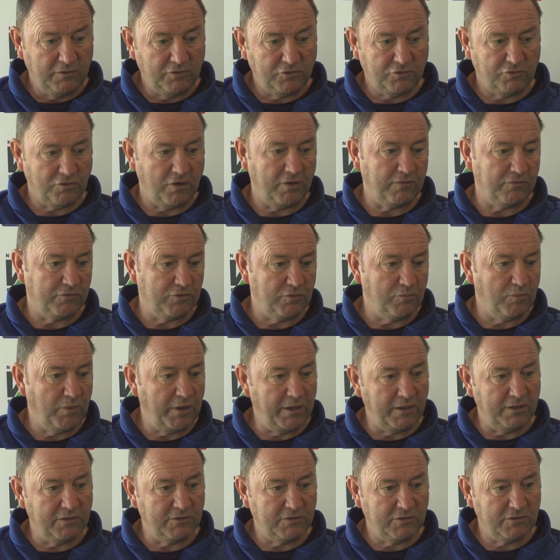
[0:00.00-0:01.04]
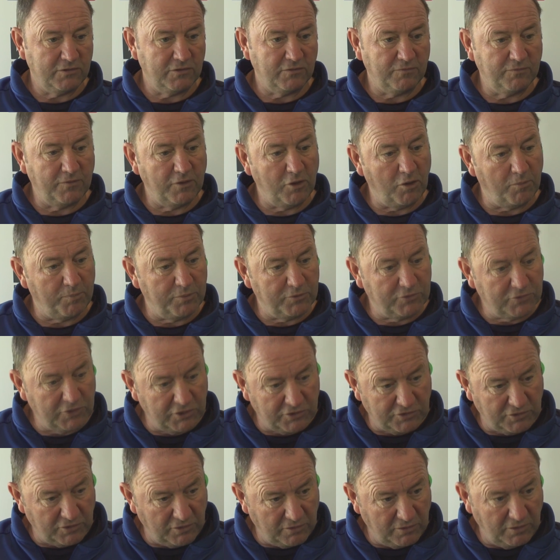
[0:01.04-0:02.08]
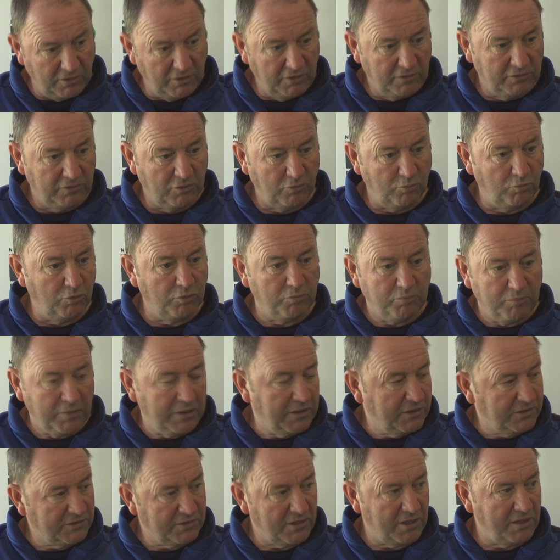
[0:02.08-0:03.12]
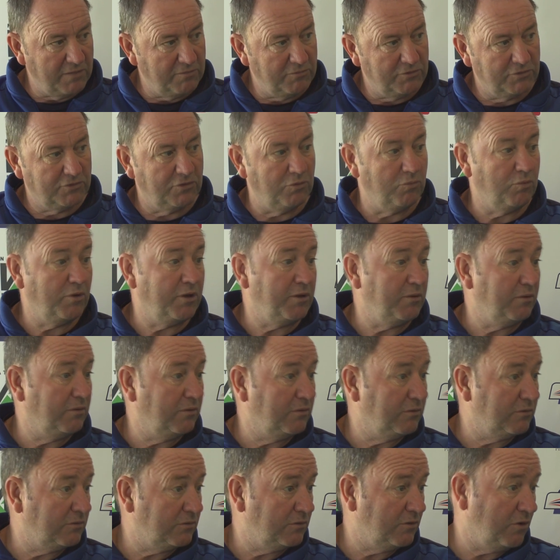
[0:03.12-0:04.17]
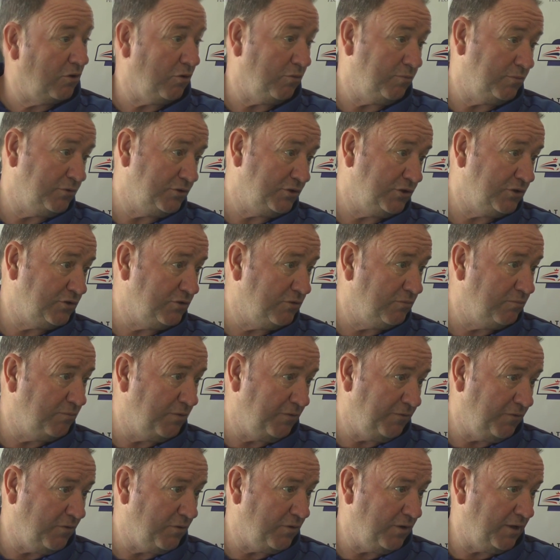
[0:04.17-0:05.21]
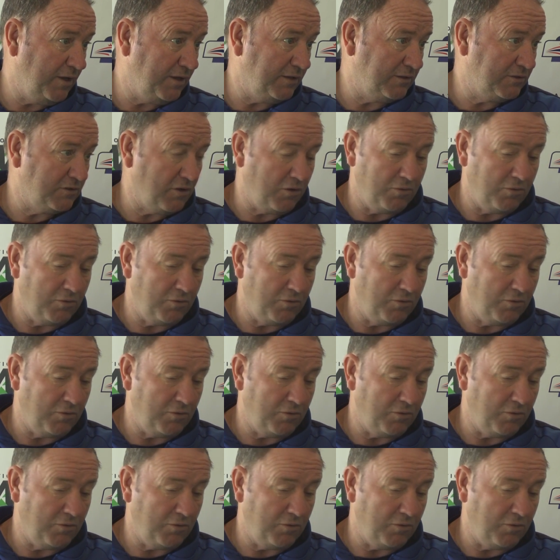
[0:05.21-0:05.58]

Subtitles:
strengths and weaknesses of the opposition that wouldn't be the same as the week's opposition beforehand.